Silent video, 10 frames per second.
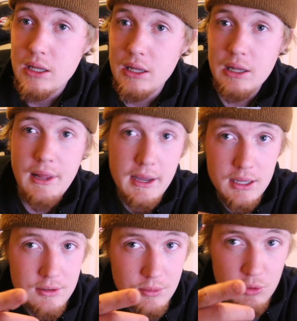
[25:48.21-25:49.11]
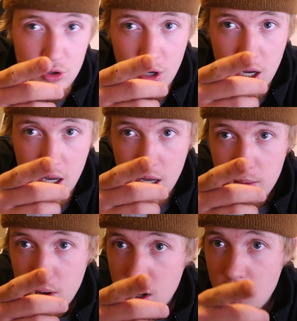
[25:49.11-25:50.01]
Like and
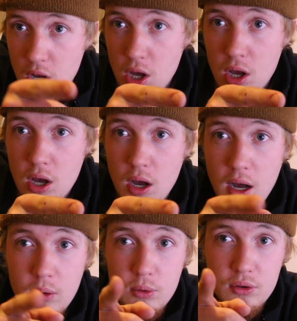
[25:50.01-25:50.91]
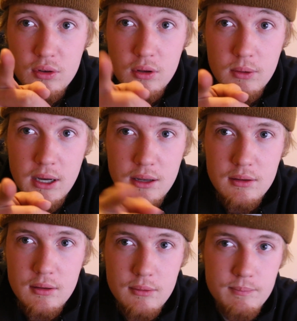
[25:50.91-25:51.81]
subscribe. I will see you
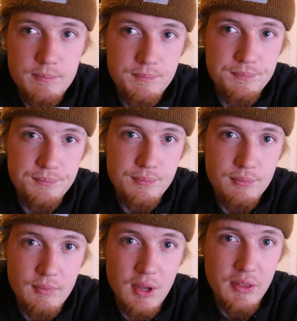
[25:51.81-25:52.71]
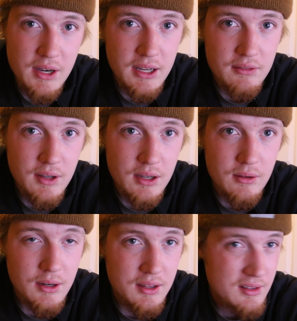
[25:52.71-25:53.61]
guys in the next
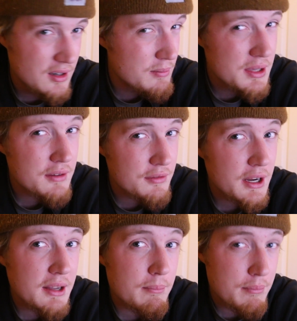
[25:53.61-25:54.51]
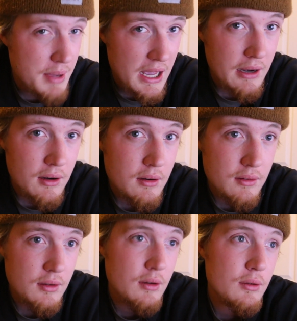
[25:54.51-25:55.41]
video, and it's gonna be a freaking banger.
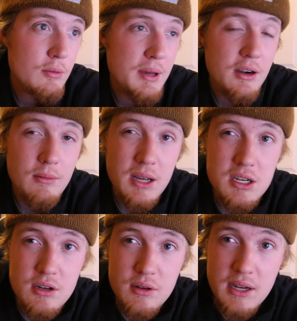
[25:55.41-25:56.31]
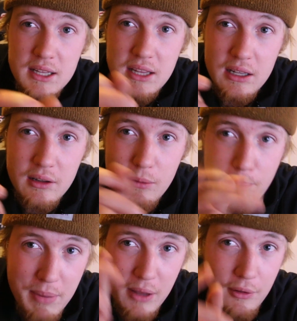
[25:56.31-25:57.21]
So you better make sure you got the little
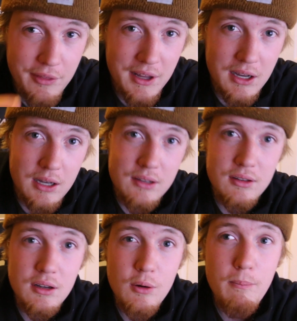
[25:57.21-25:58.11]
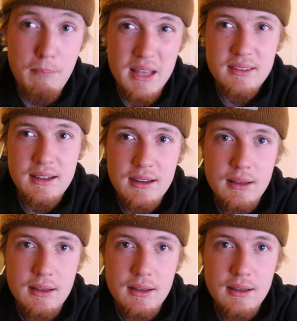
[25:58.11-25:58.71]
bell thing on so you don't miss it.